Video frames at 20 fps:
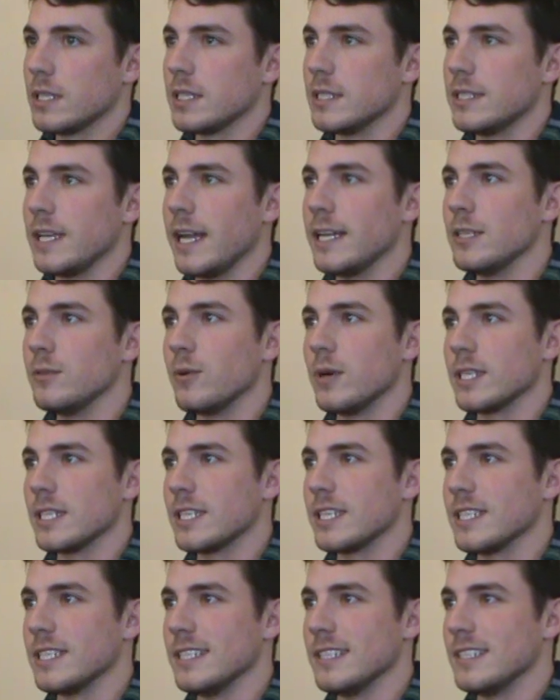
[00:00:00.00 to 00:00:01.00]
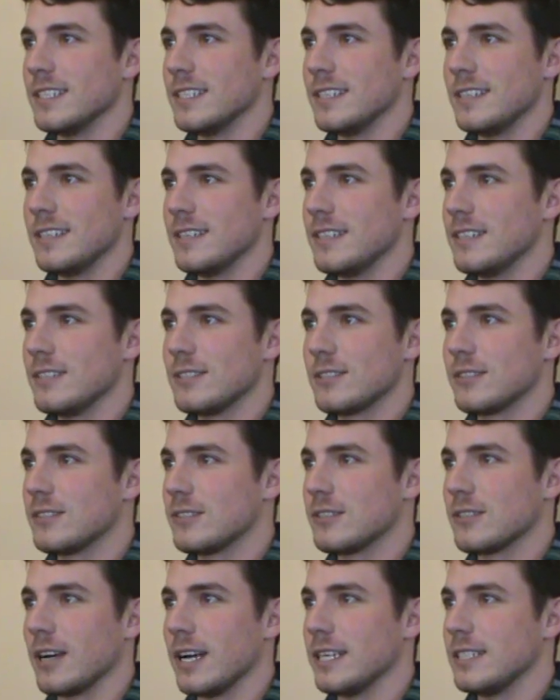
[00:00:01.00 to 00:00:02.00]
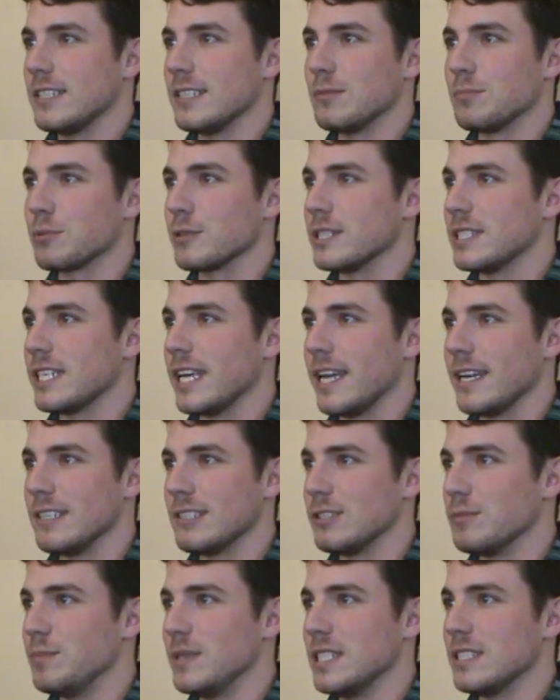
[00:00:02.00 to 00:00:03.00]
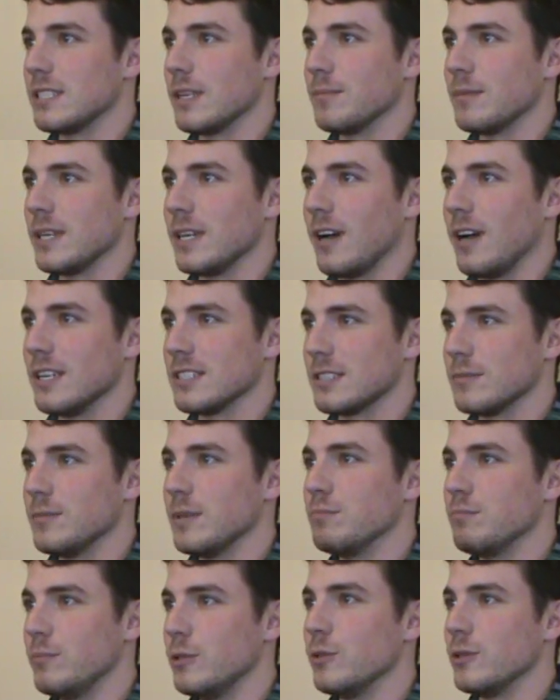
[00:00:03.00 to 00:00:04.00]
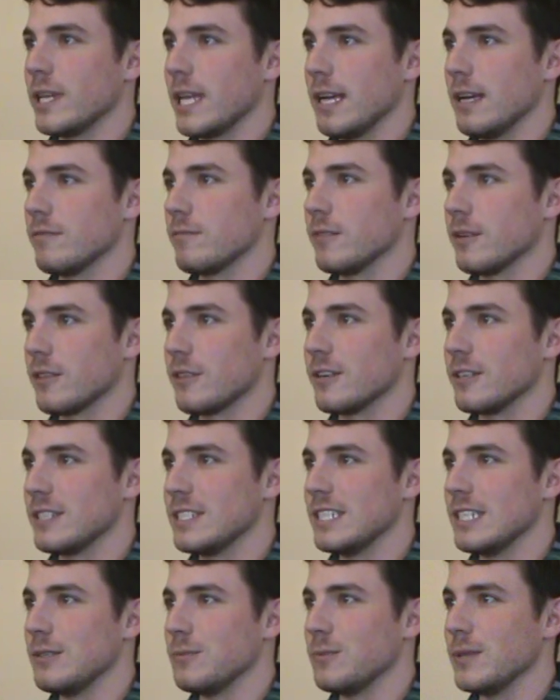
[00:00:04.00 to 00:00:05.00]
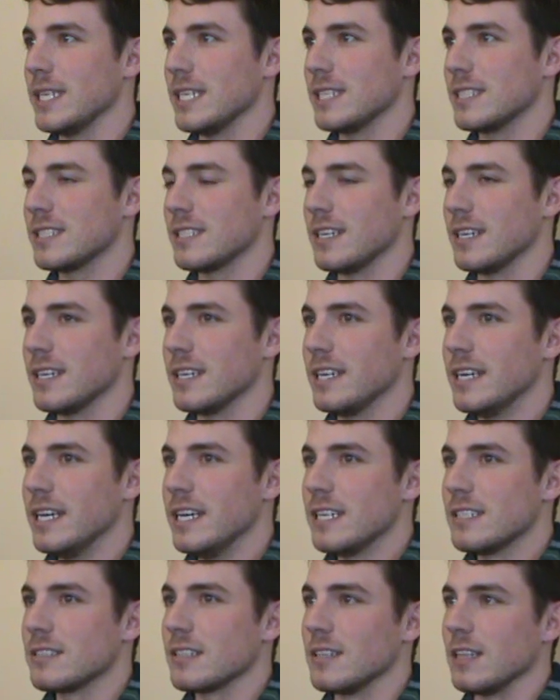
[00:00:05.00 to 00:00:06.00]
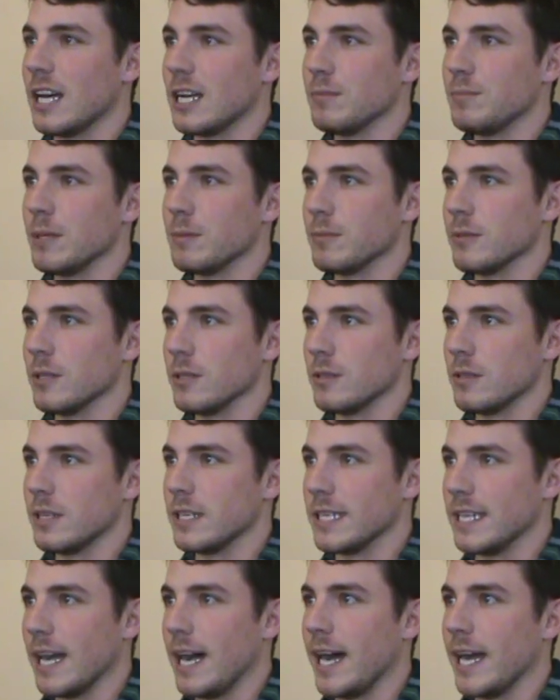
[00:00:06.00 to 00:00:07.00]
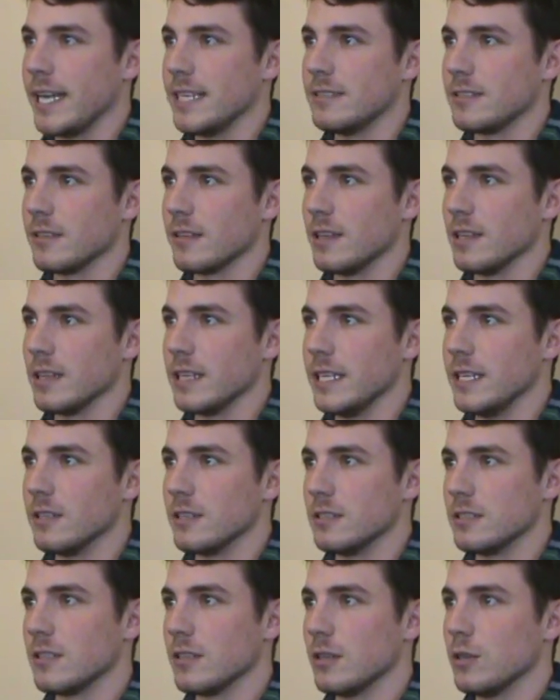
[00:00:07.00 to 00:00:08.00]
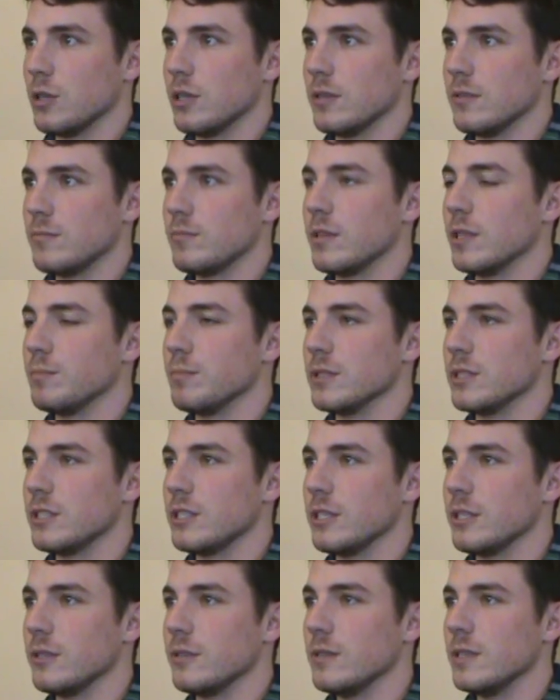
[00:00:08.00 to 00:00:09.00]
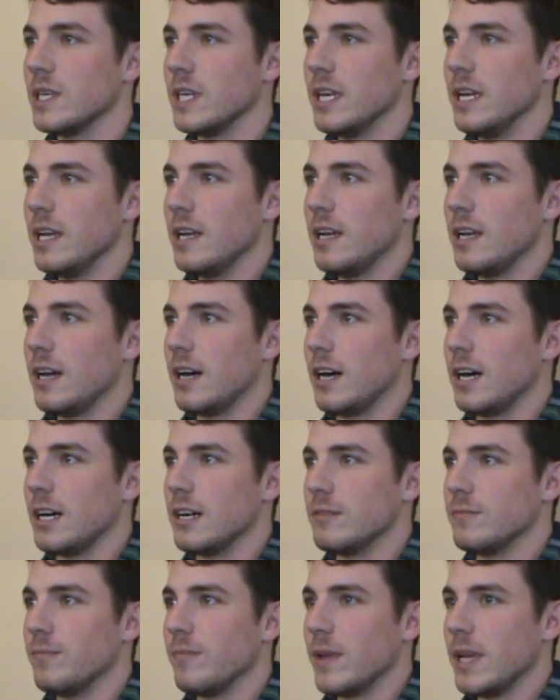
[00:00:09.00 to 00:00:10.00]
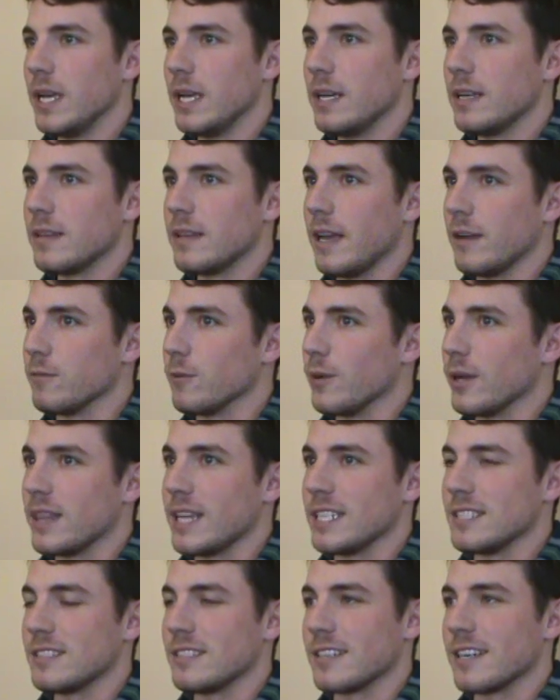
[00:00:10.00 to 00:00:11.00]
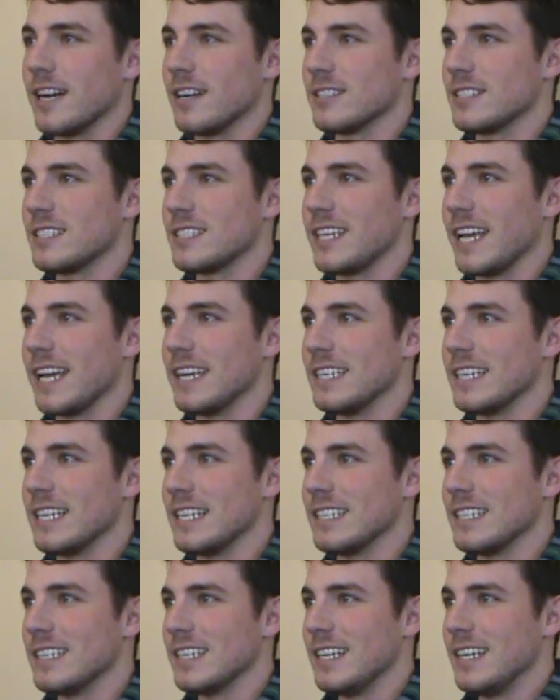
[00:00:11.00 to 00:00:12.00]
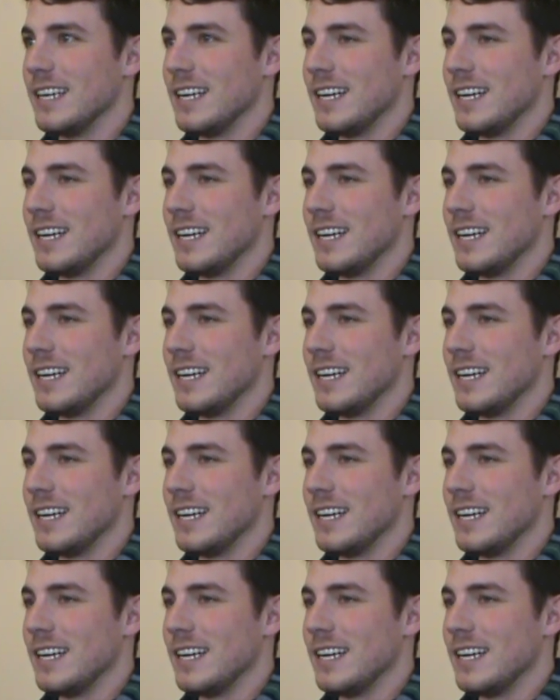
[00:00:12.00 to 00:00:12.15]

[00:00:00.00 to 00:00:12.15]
Because um, anyone can try to pretend to be something awesome in boot camp for 13 weeks. Uh, there's a lot of people, the guides or the leaders of the, the platoon, um, everyone thinks they're outstanding.